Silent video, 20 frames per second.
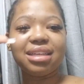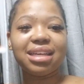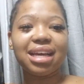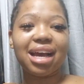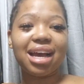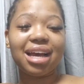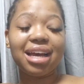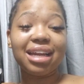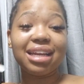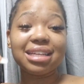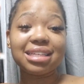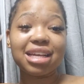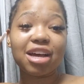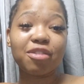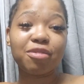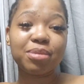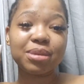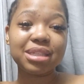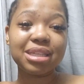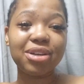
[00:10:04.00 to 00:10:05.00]
Yeah, it is
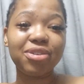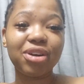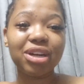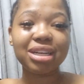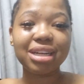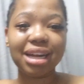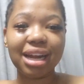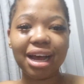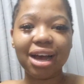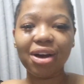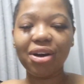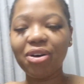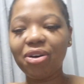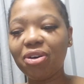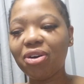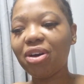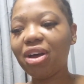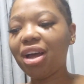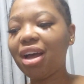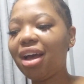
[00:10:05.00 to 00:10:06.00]
10:30 right now.
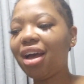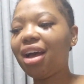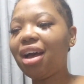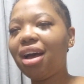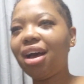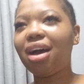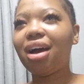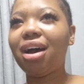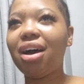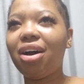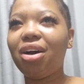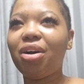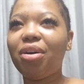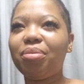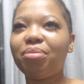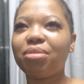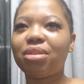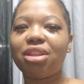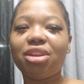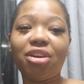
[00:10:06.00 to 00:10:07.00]

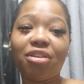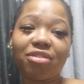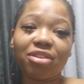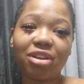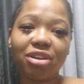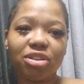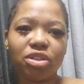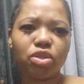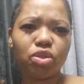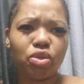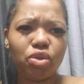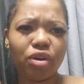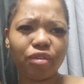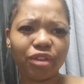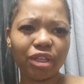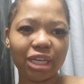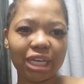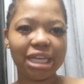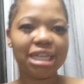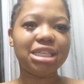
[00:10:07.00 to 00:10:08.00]
Two of the
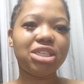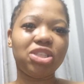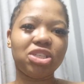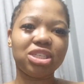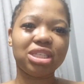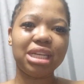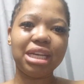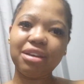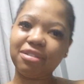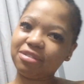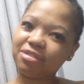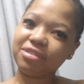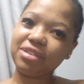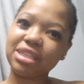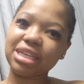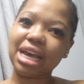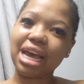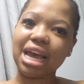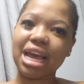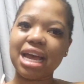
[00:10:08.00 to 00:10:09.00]
ladies just left,
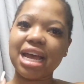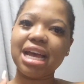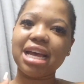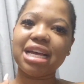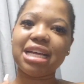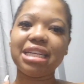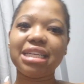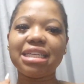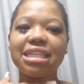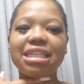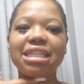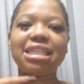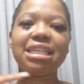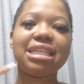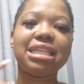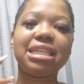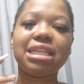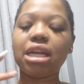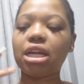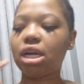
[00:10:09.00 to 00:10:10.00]
and
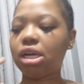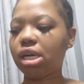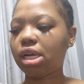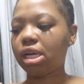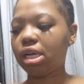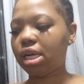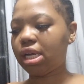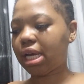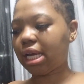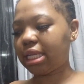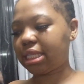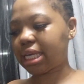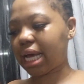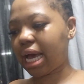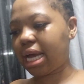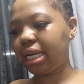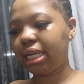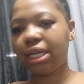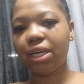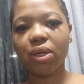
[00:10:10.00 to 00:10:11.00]
it's I
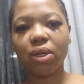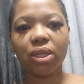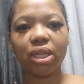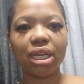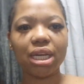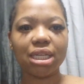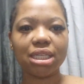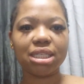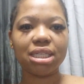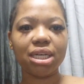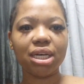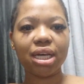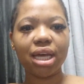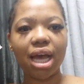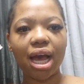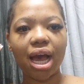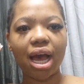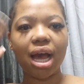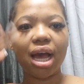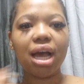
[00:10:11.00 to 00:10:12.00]
and Lilo that are still
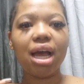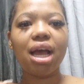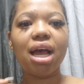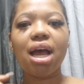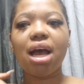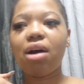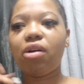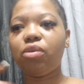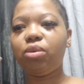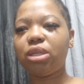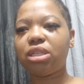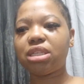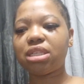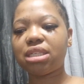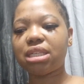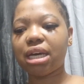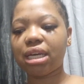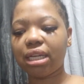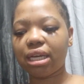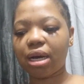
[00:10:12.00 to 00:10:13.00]
here. We're just
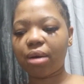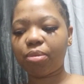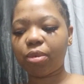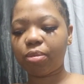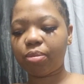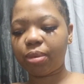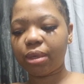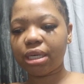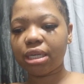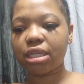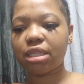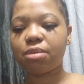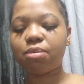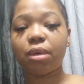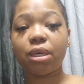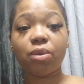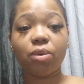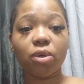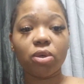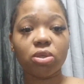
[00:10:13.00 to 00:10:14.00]
tidying up a bit,
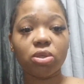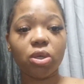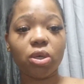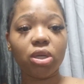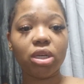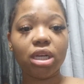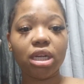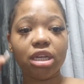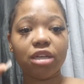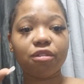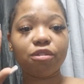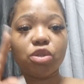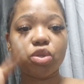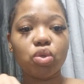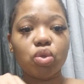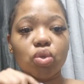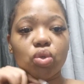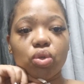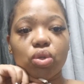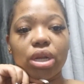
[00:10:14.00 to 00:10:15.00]
but we're also gonna leave
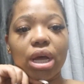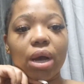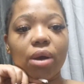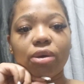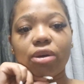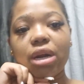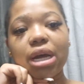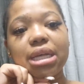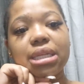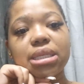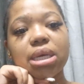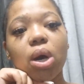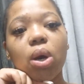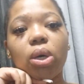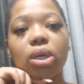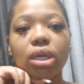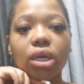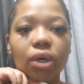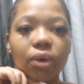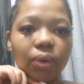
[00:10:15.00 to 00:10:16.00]
soon. Our eyes are
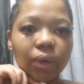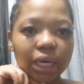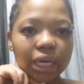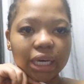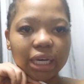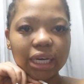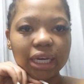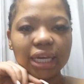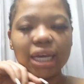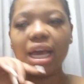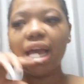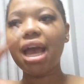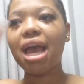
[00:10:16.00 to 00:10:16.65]
on our way.